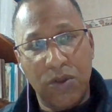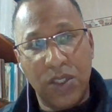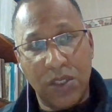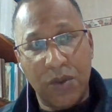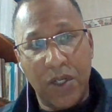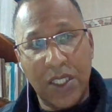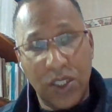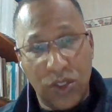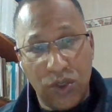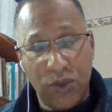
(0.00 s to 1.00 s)
is white is
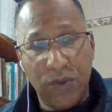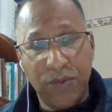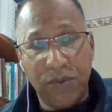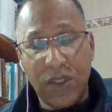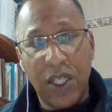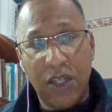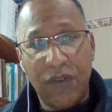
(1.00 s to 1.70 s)
true if